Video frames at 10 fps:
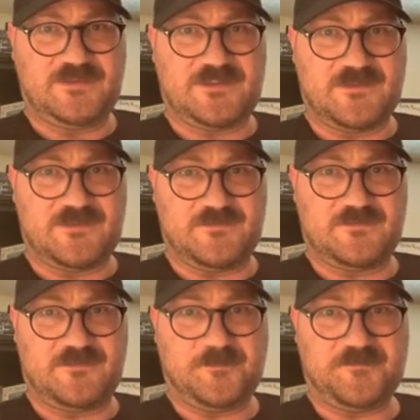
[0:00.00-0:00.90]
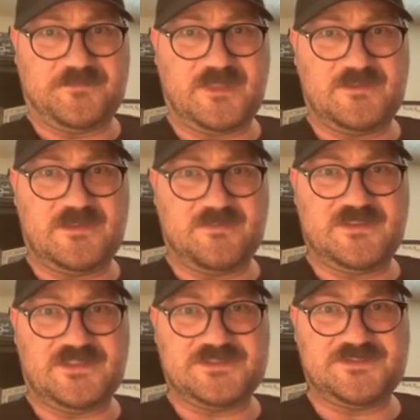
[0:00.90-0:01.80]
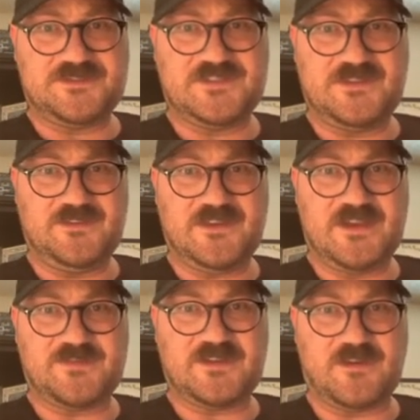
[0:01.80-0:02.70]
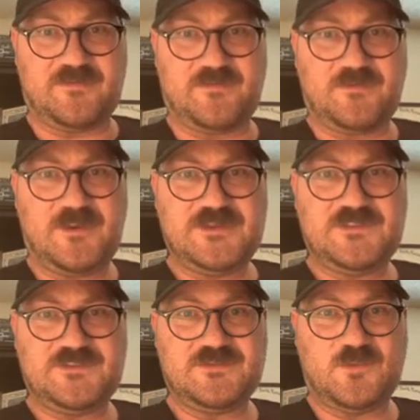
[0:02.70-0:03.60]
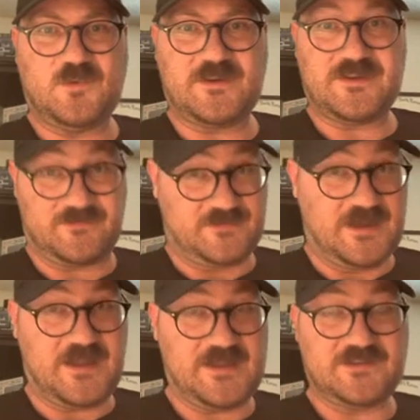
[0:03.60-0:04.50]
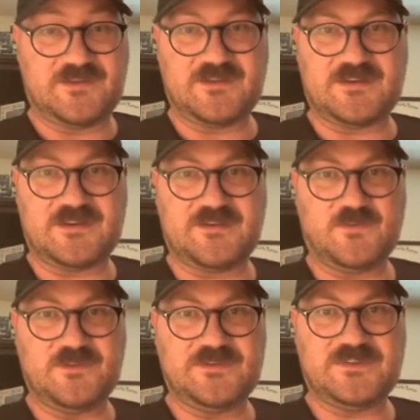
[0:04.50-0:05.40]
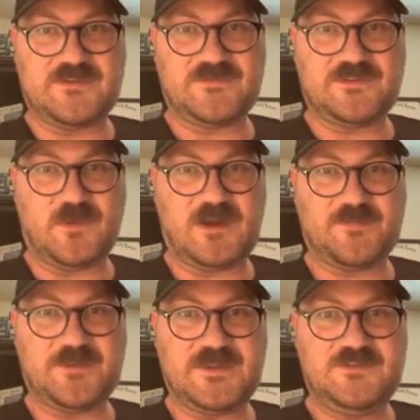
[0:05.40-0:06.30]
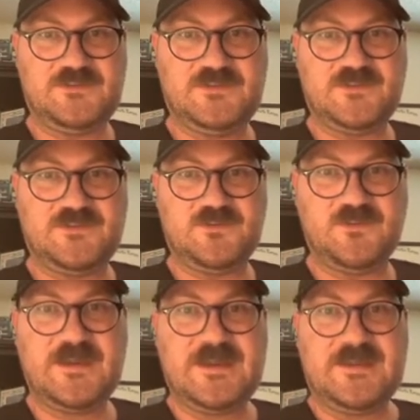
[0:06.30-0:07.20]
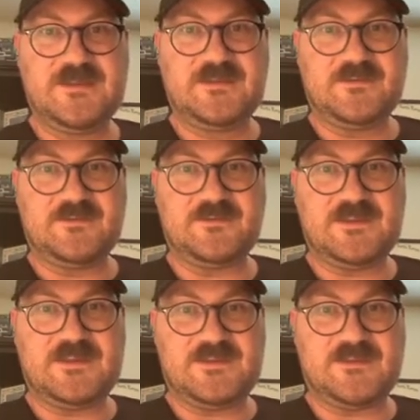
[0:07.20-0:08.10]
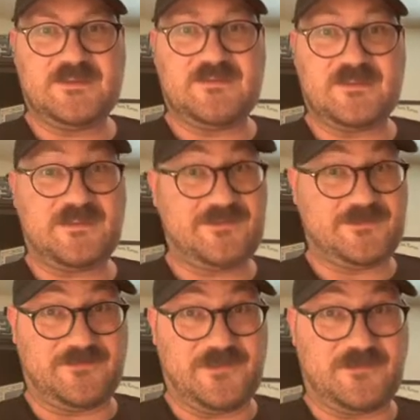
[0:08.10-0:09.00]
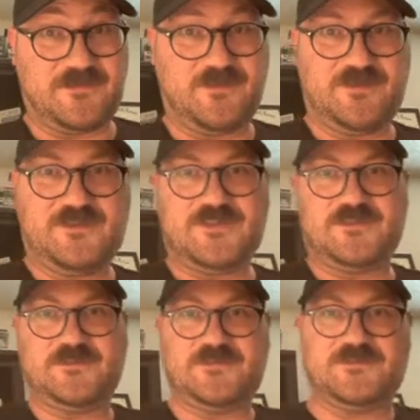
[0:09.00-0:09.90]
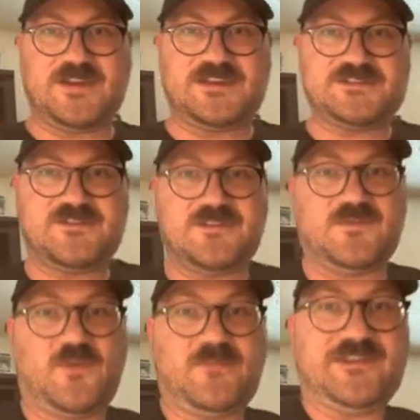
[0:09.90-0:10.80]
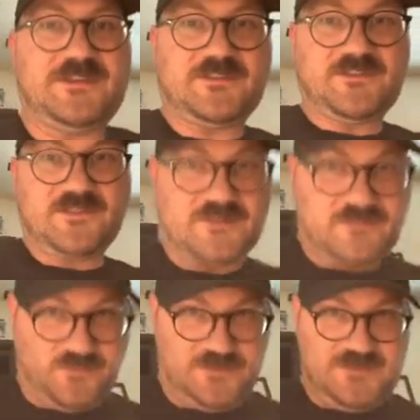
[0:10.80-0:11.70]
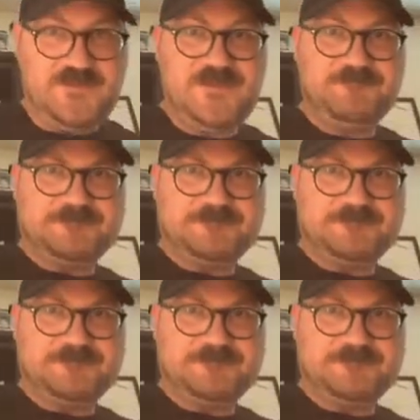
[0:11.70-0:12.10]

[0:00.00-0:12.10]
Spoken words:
of the potential steel types up front, or if not, then I will safe swap into the Ferrothorn in this first match. I think normally it's the Cradily.